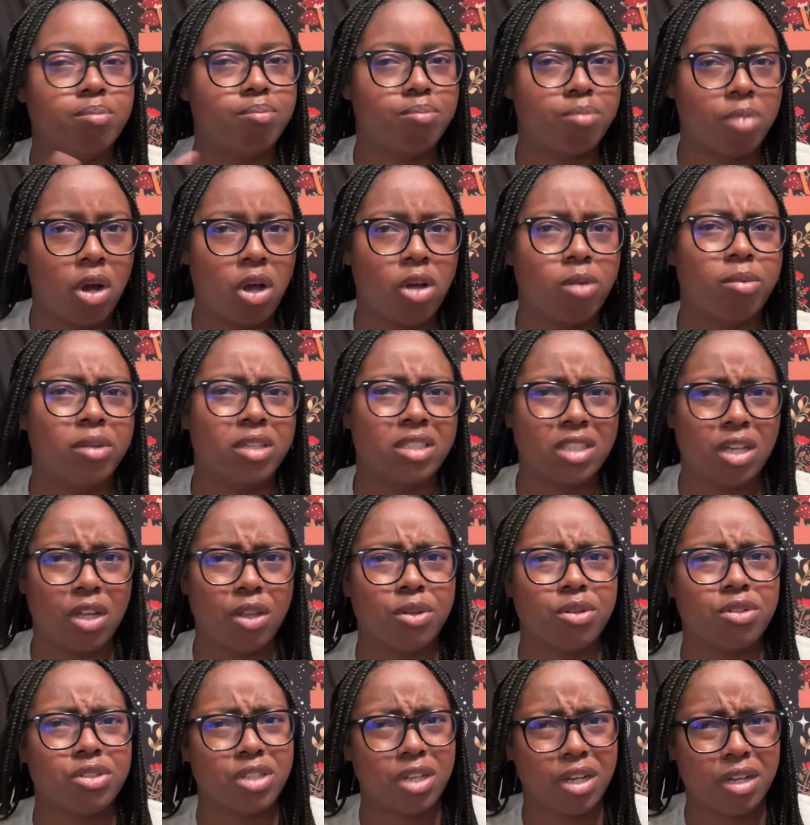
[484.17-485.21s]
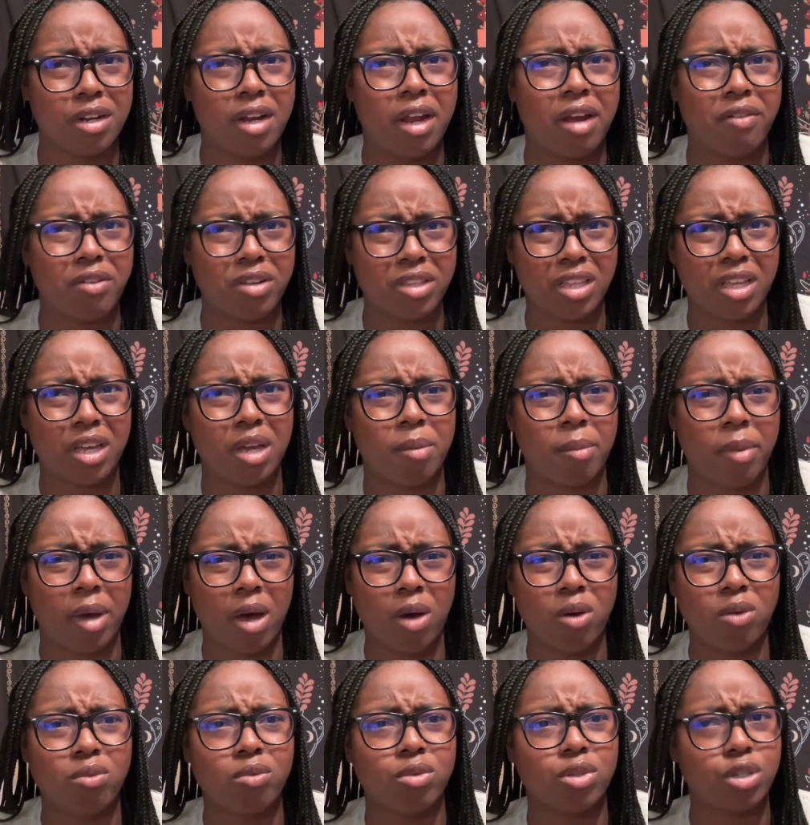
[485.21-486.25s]
probably tell their son everything
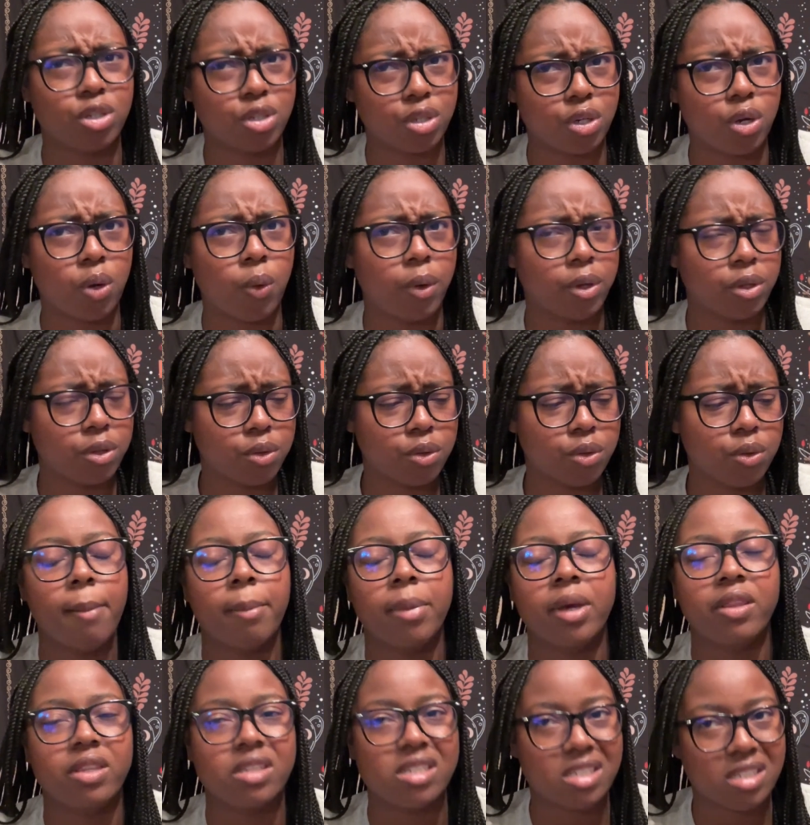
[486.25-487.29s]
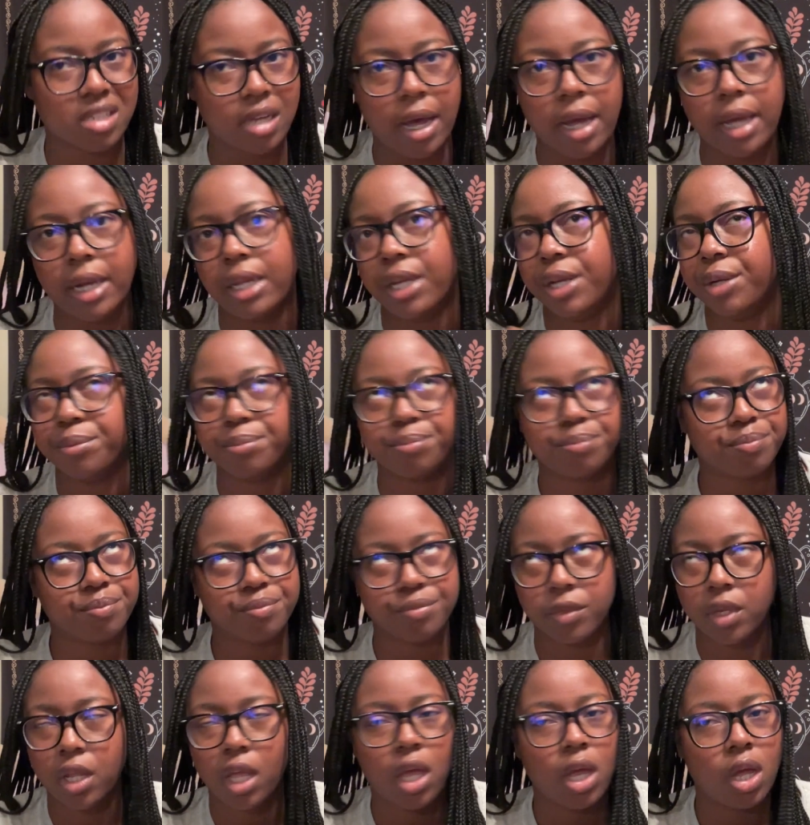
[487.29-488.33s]
about what they're going through. But in society,
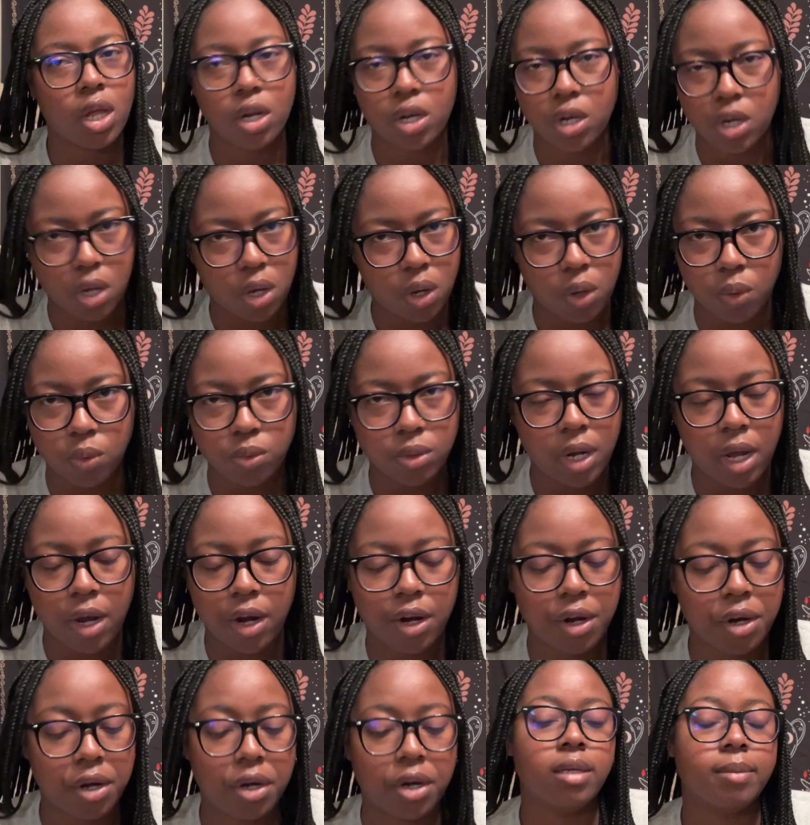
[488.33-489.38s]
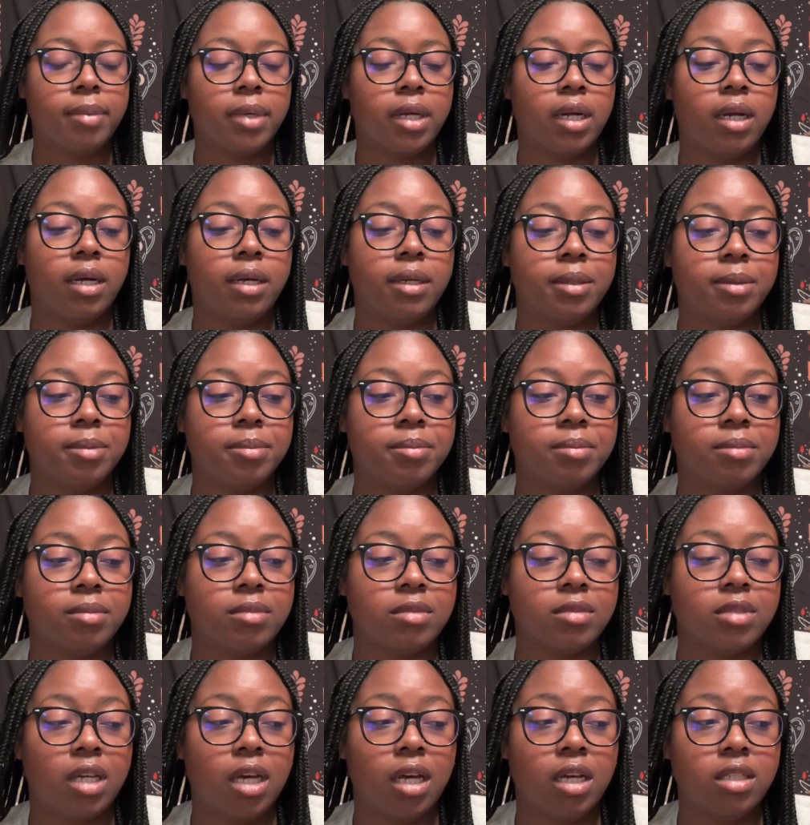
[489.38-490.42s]
no, not her. But um,
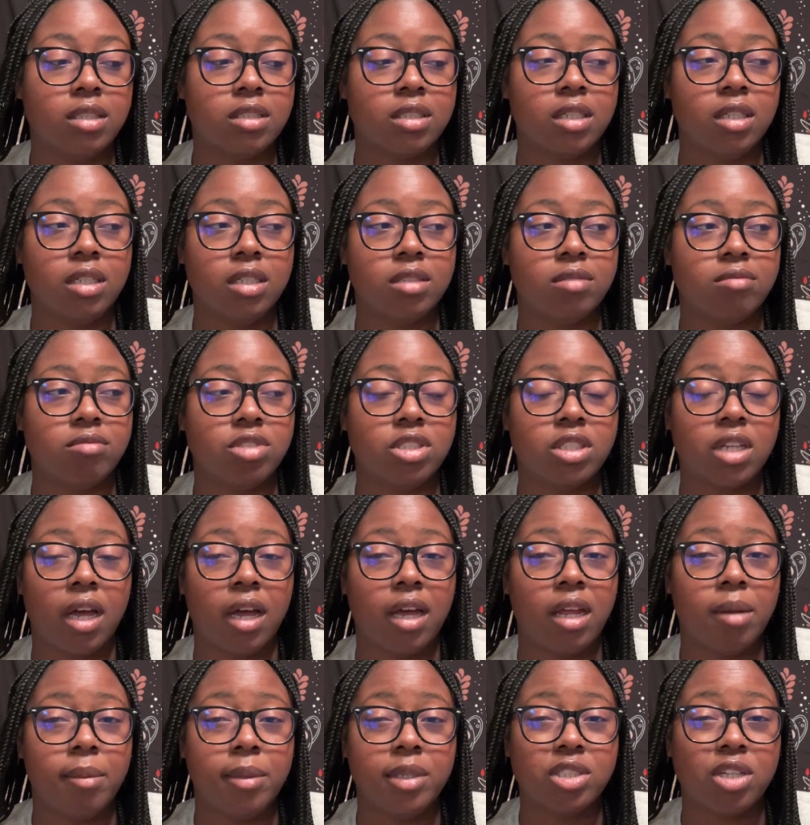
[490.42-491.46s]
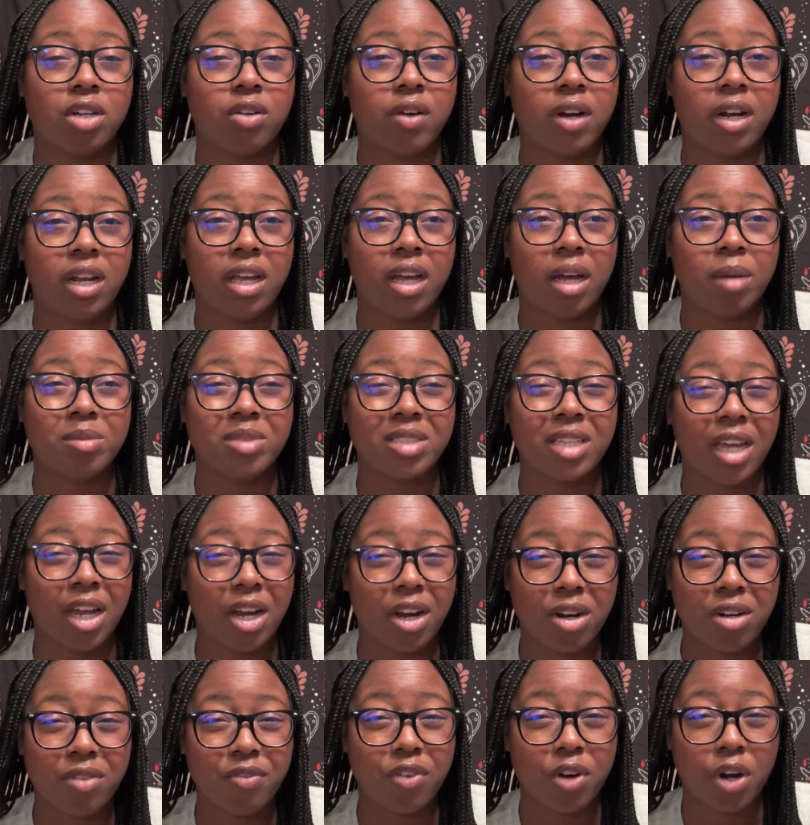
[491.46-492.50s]
yeah, it's good. She's got enemies already. I'm
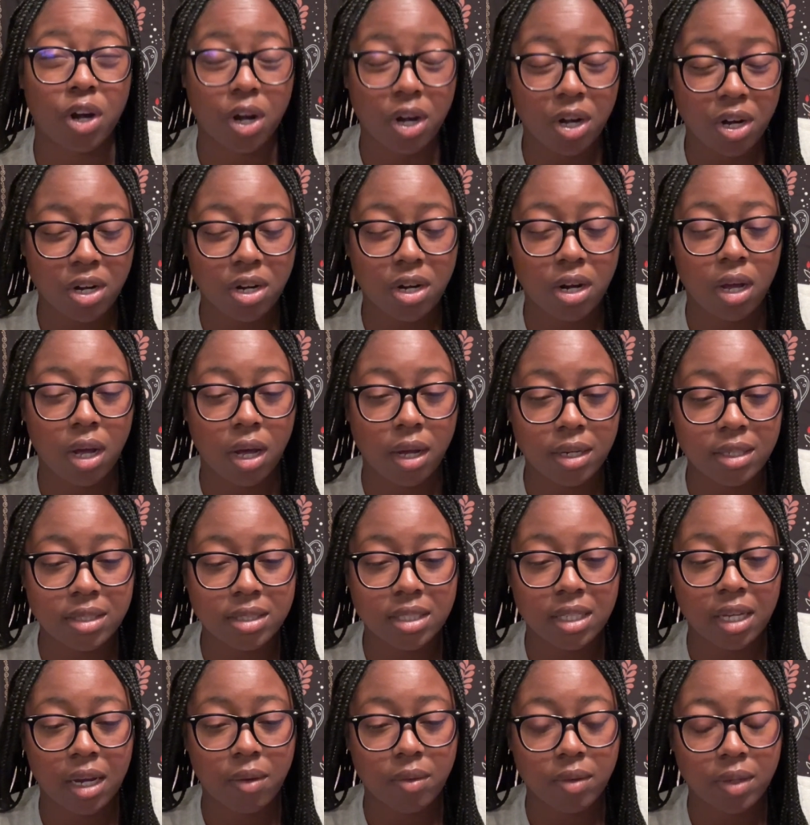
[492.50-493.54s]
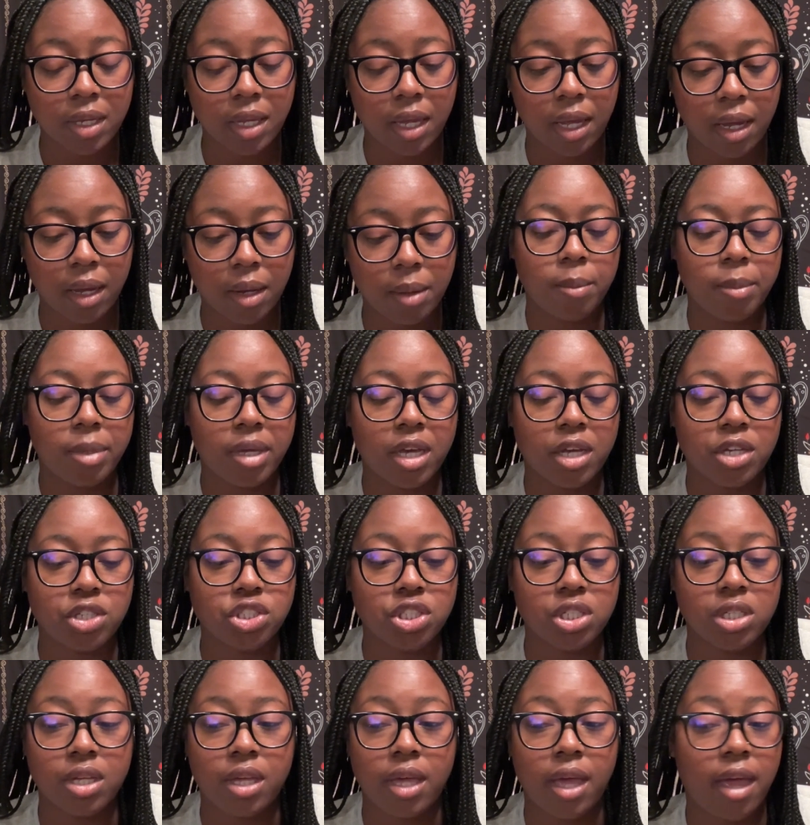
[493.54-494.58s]
scared for her. Honestly, I really am, because
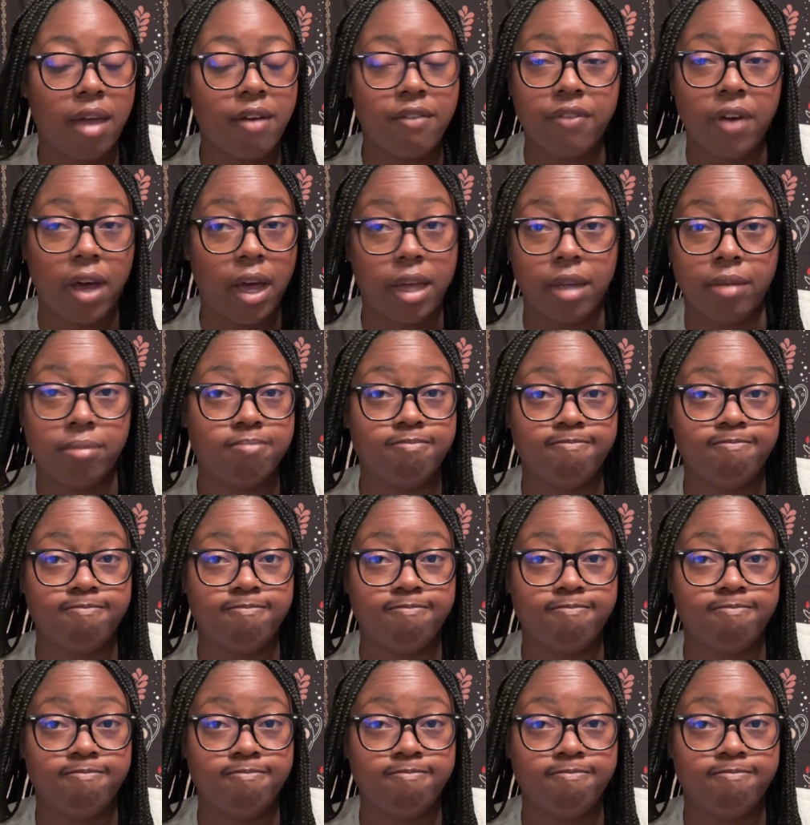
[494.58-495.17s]
she can't fight.